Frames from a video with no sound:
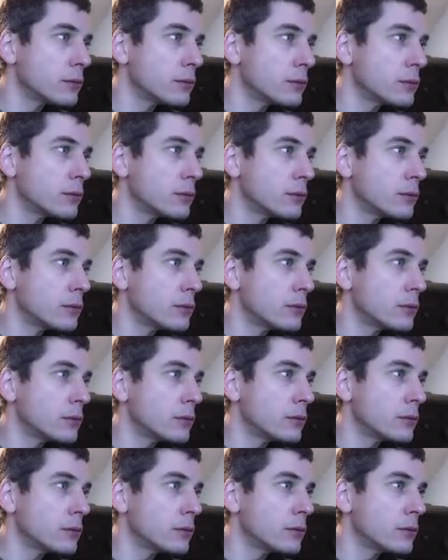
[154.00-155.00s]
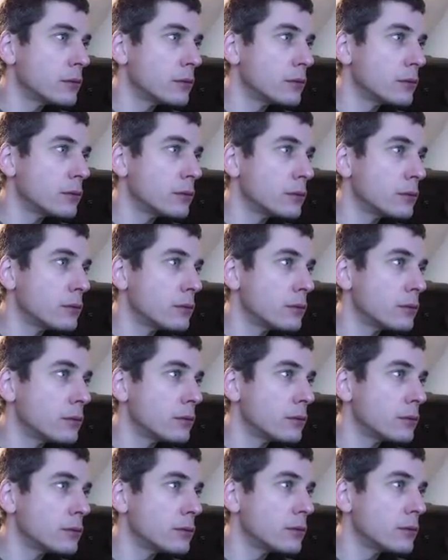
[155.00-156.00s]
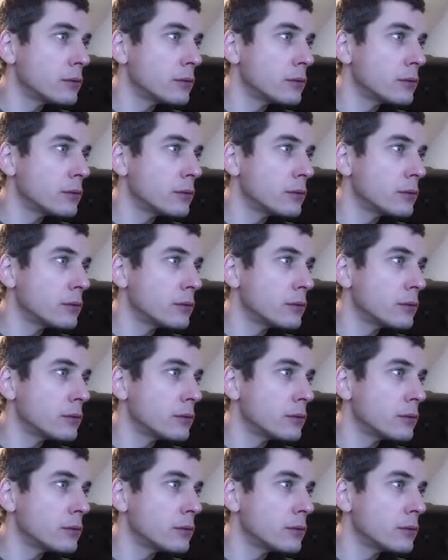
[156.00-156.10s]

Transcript: No one is speaking in this clip.